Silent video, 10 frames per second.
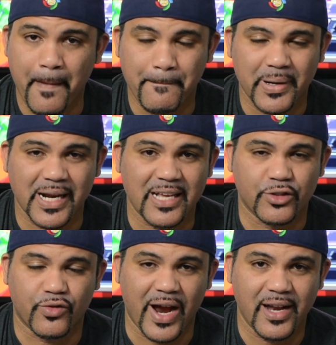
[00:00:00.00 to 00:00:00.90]
But as
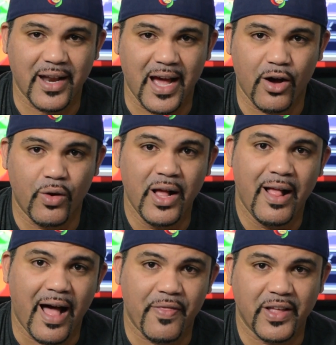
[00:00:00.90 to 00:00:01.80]
of right now,
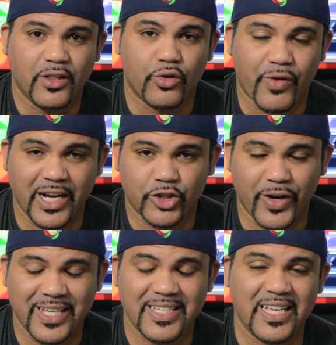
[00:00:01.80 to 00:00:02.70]
I think the ray
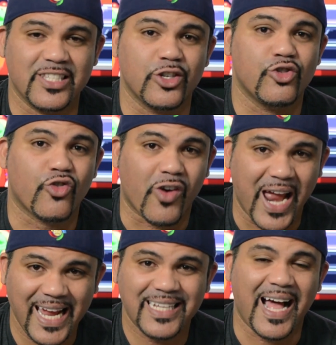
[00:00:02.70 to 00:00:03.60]
tracing is a
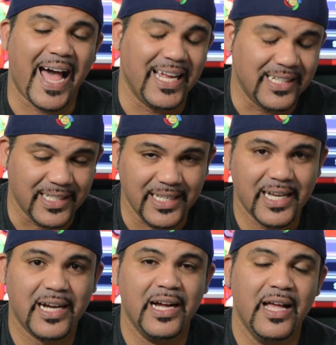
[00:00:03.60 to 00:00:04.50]
great
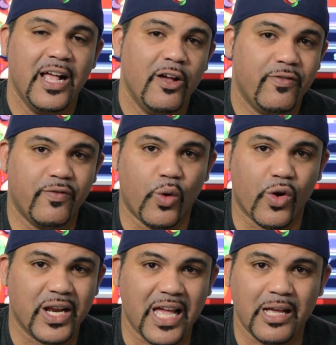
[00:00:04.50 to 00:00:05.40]
idea
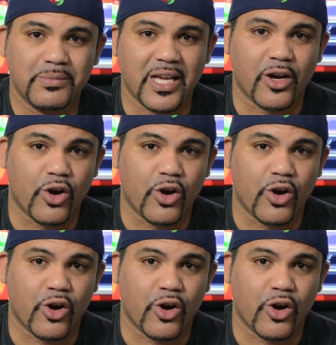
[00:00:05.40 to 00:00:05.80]
for games like